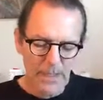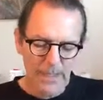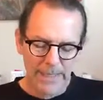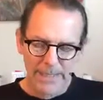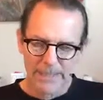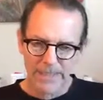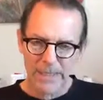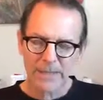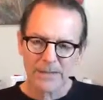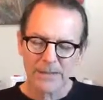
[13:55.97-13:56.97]
And I
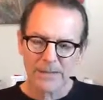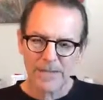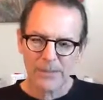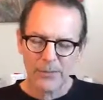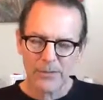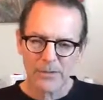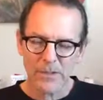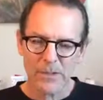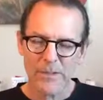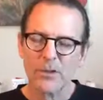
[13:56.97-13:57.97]
decided to stop using
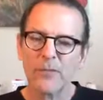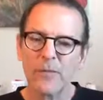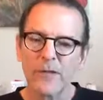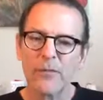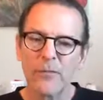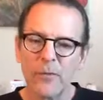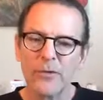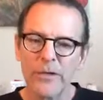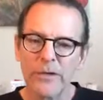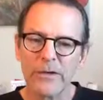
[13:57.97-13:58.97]
them. It took me a full
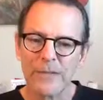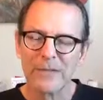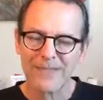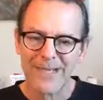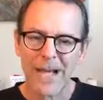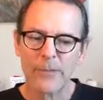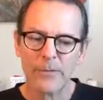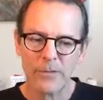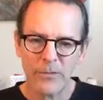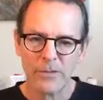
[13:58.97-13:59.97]
year to stop
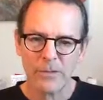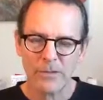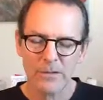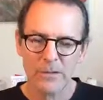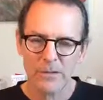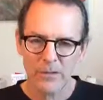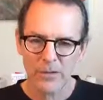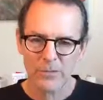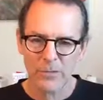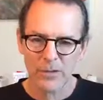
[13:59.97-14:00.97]
using
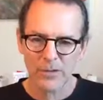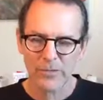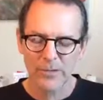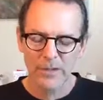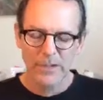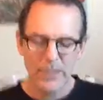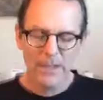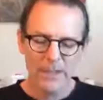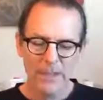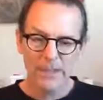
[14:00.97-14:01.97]
those words
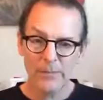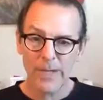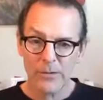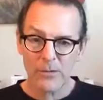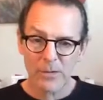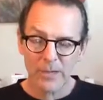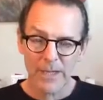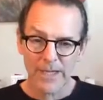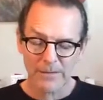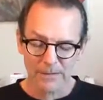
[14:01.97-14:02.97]
in my yoga
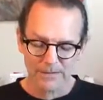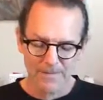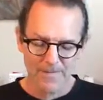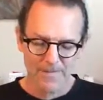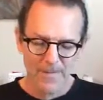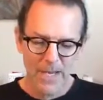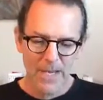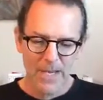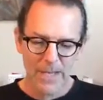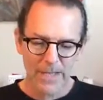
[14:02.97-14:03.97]
classes.
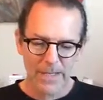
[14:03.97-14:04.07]
And